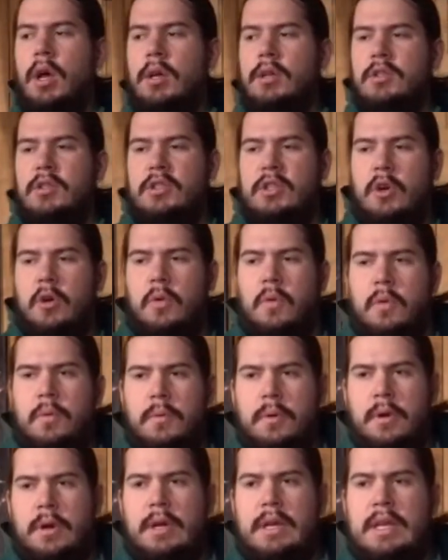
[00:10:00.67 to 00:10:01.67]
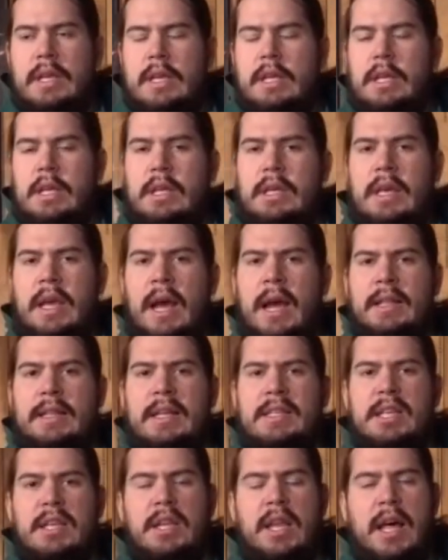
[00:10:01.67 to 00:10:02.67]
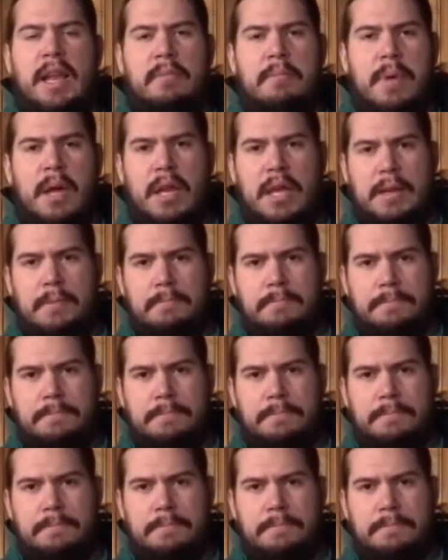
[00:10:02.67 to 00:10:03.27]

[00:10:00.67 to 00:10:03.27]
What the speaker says: So, yeah, that's a lot of money.